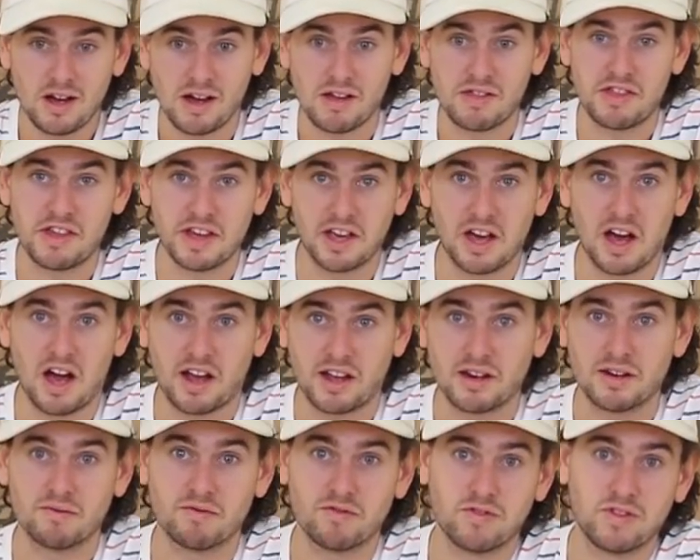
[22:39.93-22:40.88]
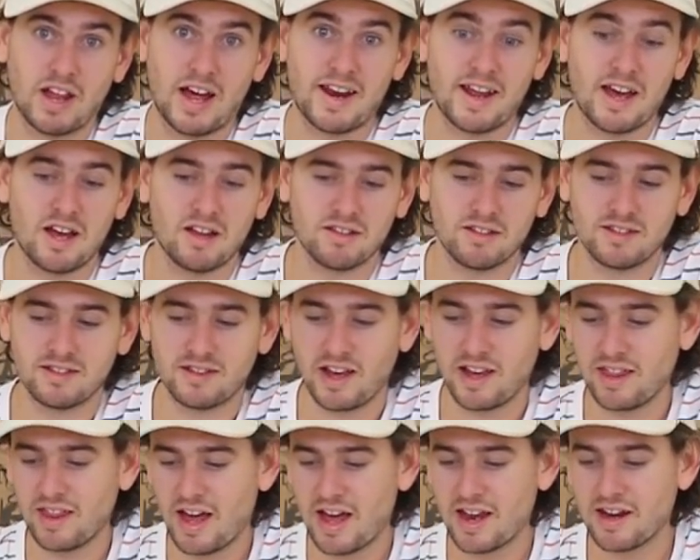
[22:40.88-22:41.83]
I think I can flat out
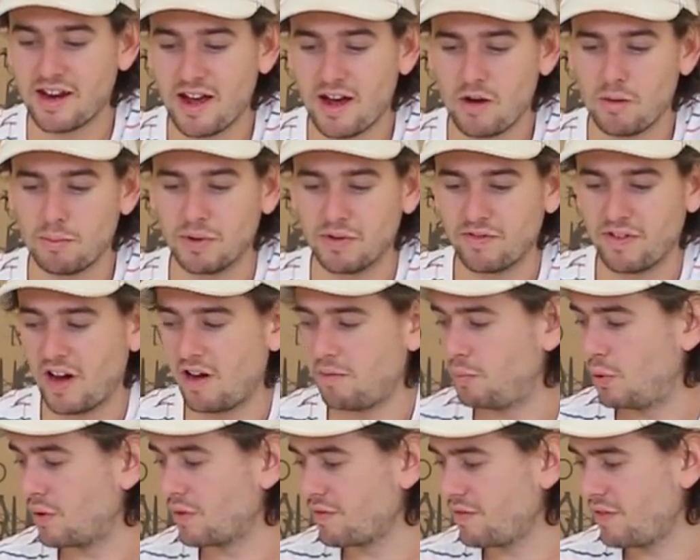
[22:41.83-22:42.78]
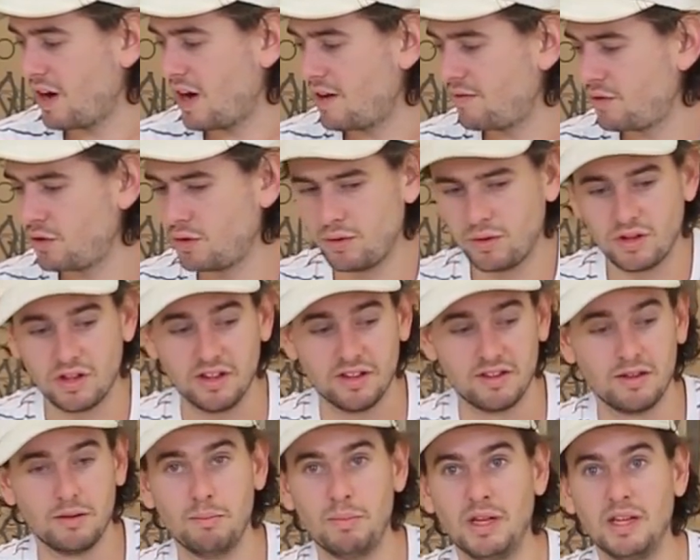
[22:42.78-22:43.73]
say that now. I'm a 5.5 dude.
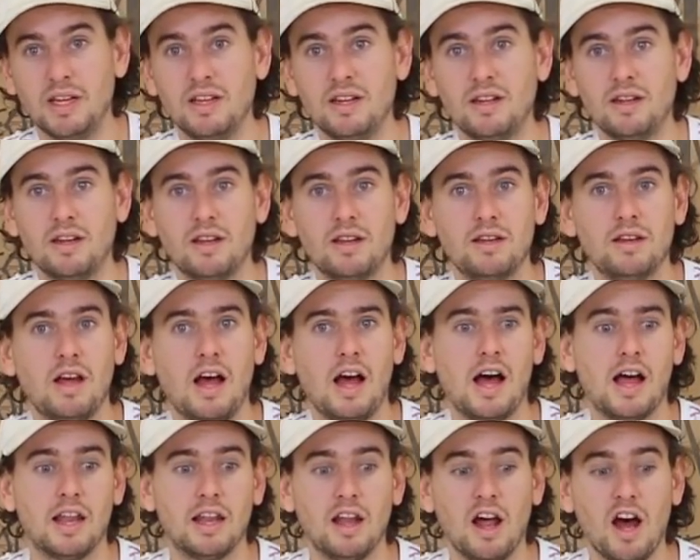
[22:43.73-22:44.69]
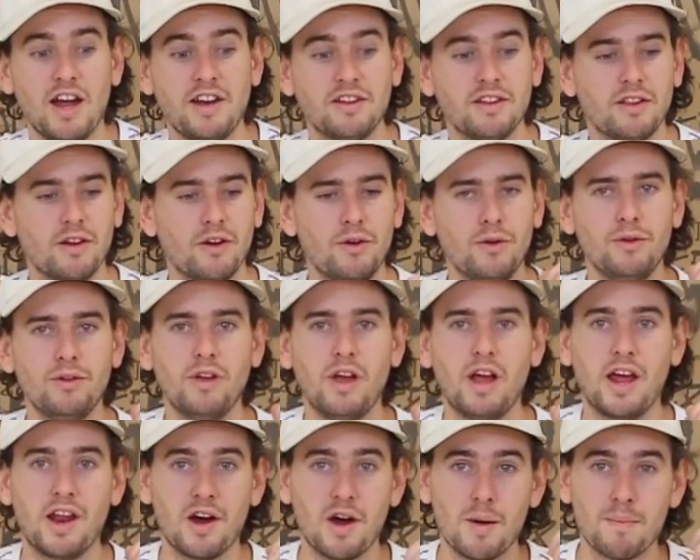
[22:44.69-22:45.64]
This is a bit lighter though,
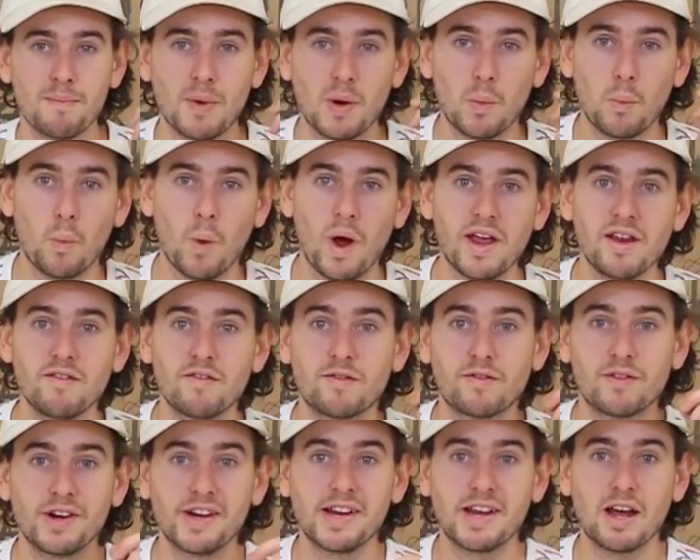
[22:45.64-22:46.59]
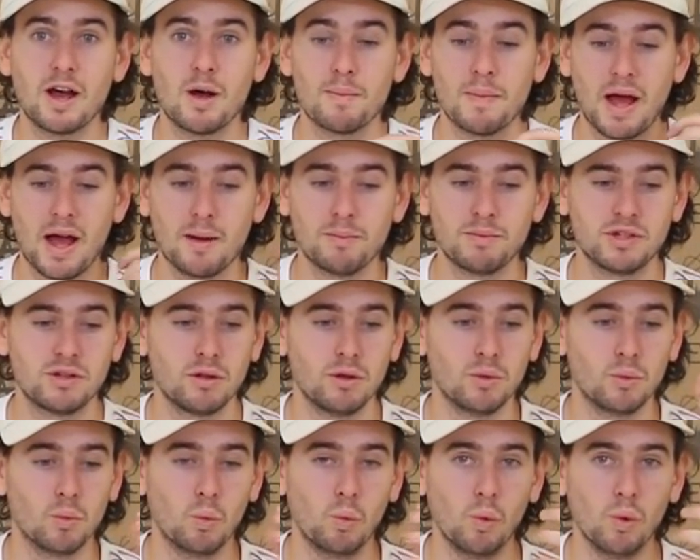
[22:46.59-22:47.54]
and I'm a weight freak. I'm an
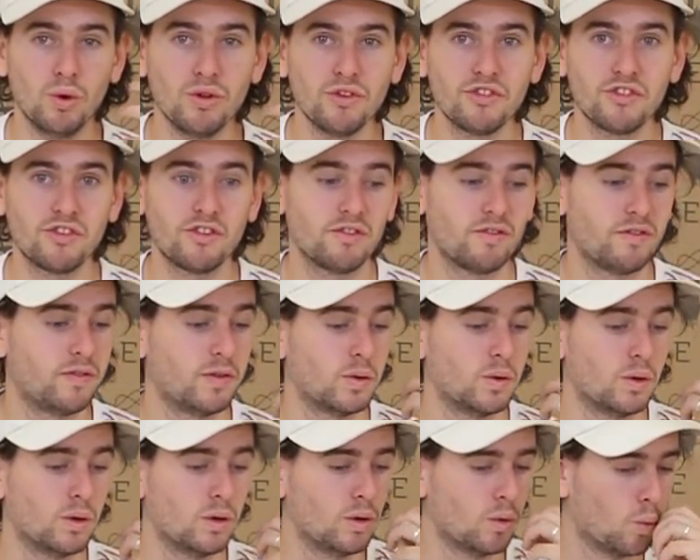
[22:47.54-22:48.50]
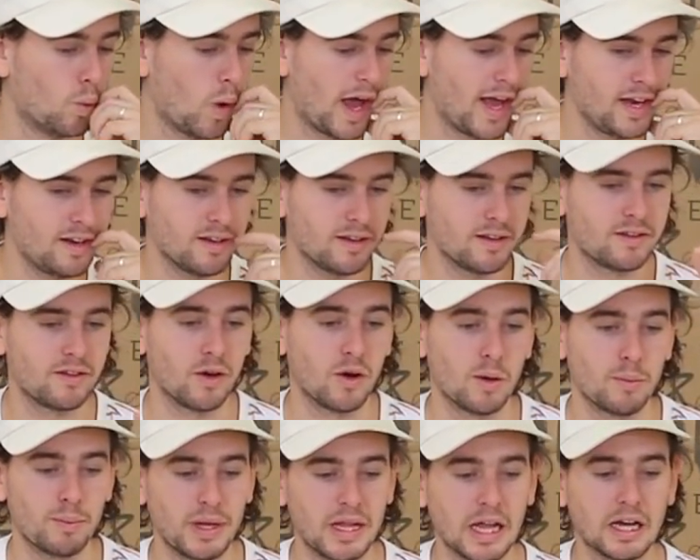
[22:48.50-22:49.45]
absolute wuss for weight,
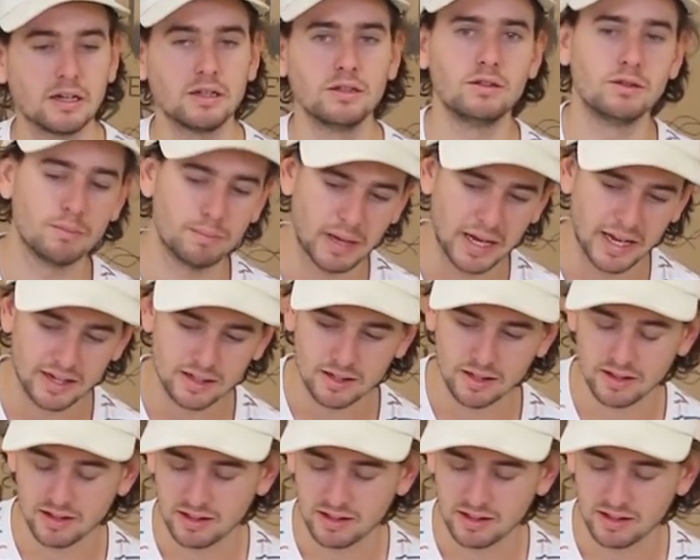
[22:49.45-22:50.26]
so I'd be like, ooh, back to